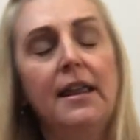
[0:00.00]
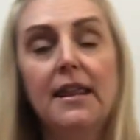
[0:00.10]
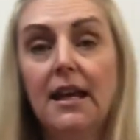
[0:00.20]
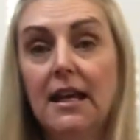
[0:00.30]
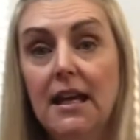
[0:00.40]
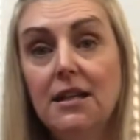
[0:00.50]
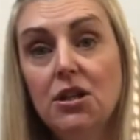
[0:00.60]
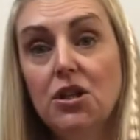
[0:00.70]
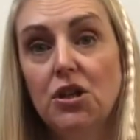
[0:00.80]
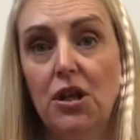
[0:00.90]
The
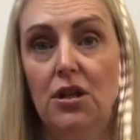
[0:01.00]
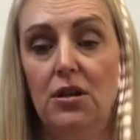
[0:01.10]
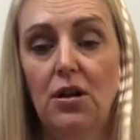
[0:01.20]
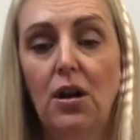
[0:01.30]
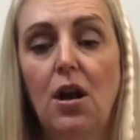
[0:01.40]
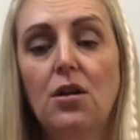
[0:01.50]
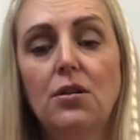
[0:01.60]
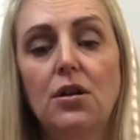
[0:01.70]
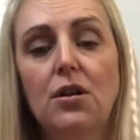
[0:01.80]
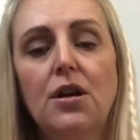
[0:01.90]
kitchen
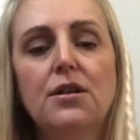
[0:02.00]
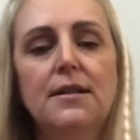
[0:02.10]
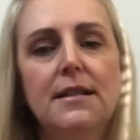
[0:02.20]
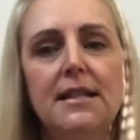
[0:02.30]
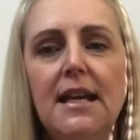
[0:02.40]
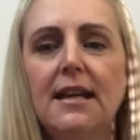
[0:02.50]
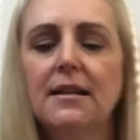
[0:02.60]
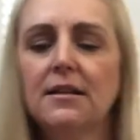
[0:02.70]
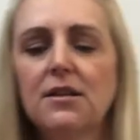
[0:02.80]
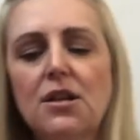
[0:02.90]
clock goes
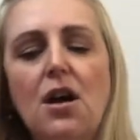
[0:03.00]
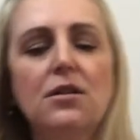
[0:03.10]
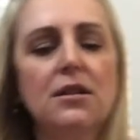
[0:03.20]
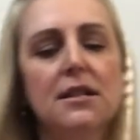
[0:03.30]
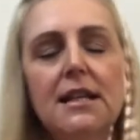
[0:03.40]
tick-tock.